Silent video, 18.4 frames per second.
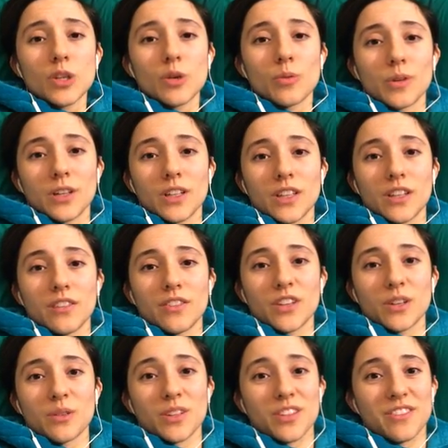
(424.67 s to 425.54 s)
We're
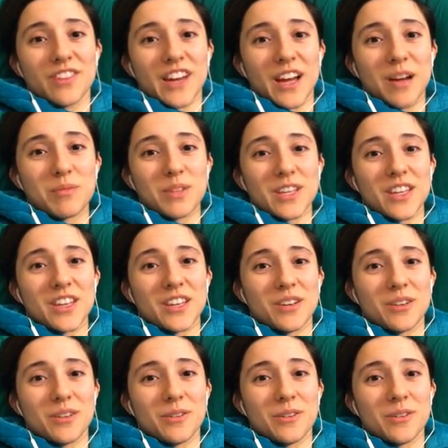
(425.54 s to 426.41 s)
living with family
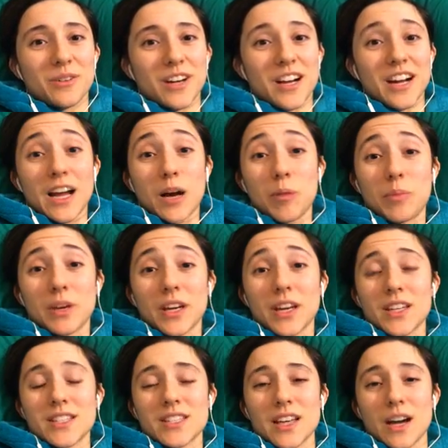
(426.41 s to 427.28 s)
who are
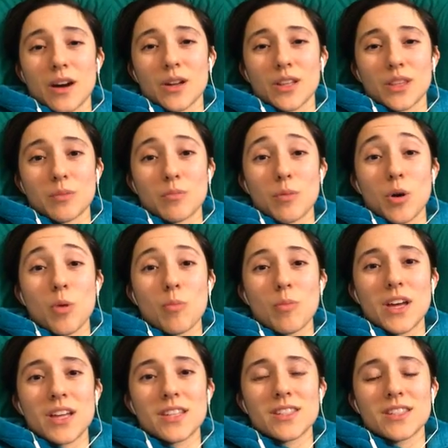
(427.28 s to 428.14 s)
helping us out at the
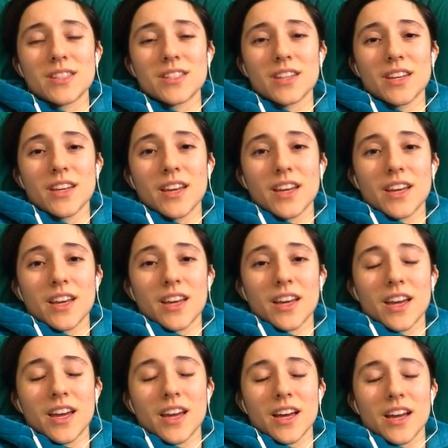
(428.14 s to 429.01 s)
moment,
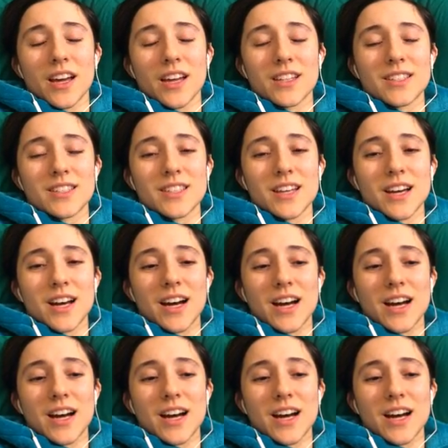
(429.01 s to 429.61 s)
and